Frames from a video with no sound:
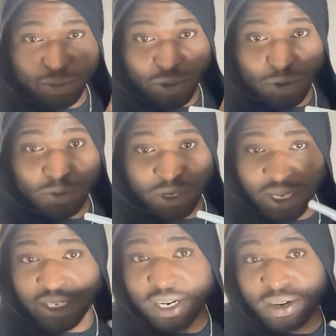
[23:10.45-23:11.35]
up so
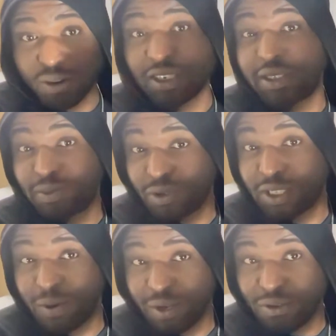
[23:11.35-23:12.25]
that the algorithm knows
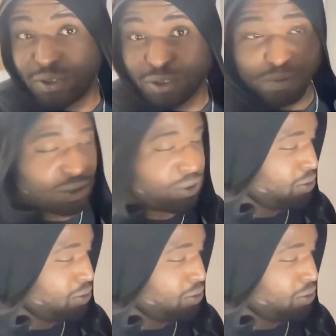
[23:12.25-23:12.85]
that we're doing something